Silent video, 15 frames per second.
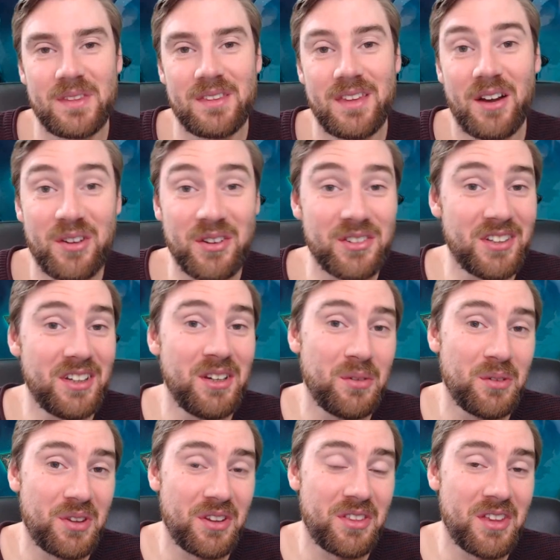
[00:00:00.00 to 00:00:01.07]
Now, continuing
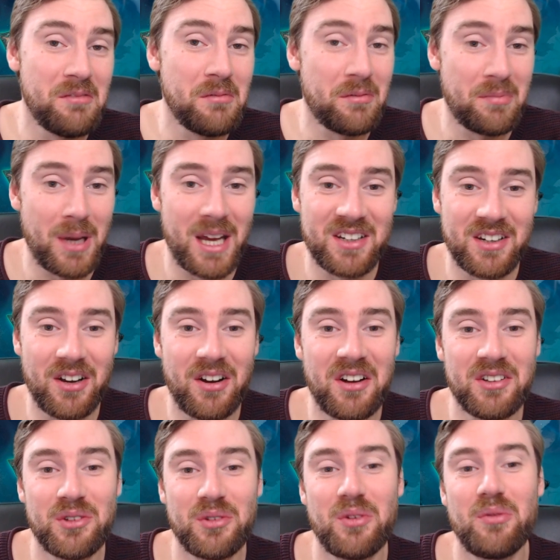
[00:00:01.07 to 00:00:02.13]
with the theme of bad
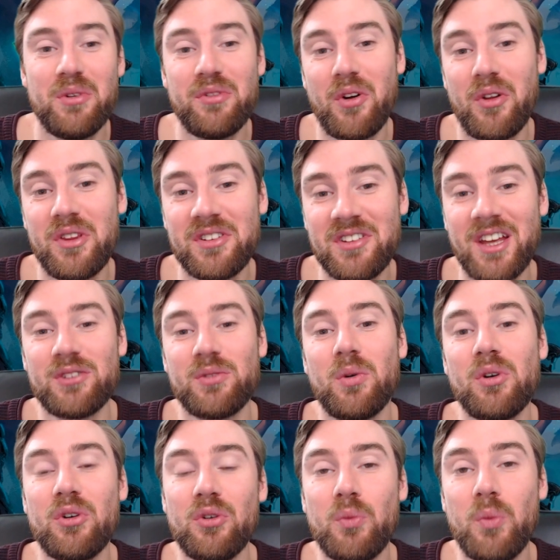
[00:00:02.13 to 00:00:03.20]
cards, we've got this next
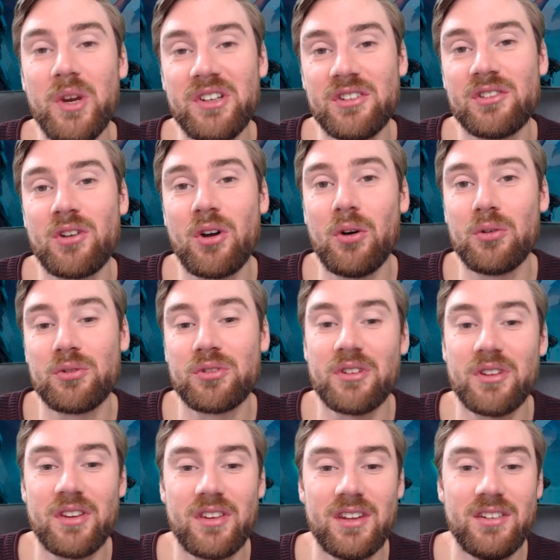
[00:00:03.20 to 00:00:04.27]
one called Witch's
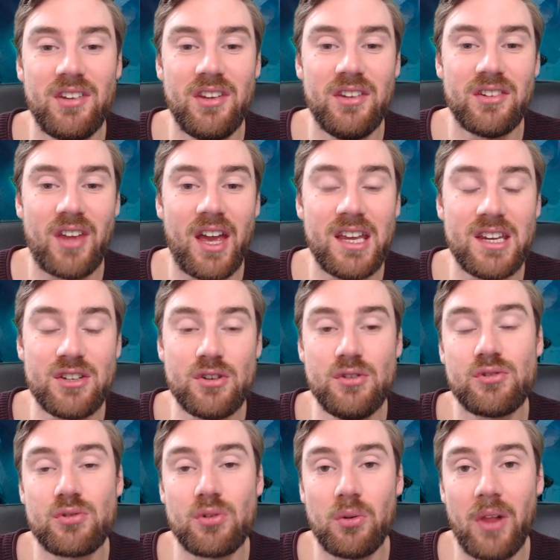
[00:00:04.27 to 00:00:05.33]
Cauldron. This is a
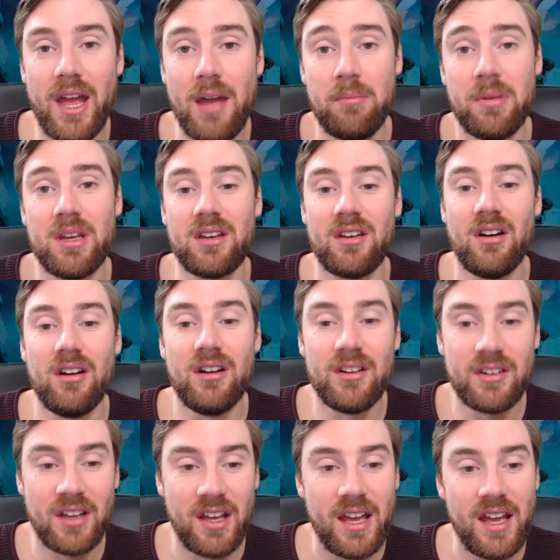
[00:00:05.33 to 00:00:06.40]
neutral epic
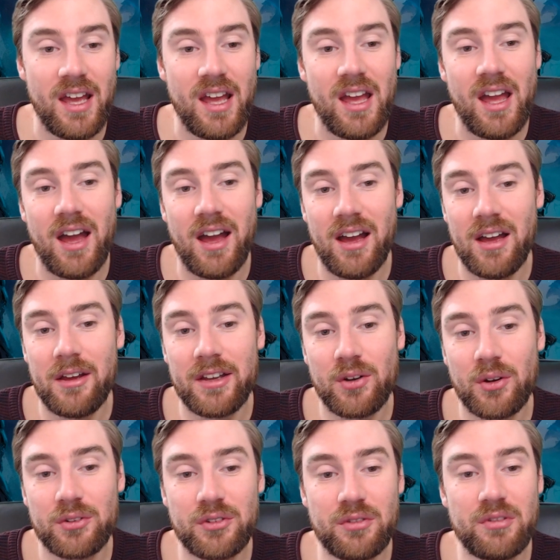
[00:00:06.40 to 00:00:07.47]
card. It
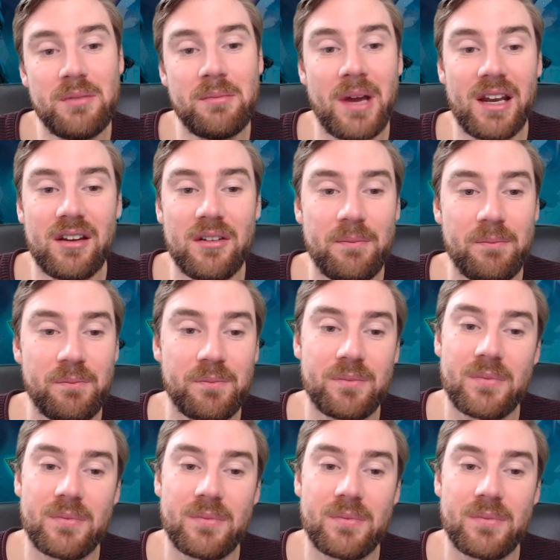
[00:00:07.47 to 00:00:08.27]
costs 3 mana,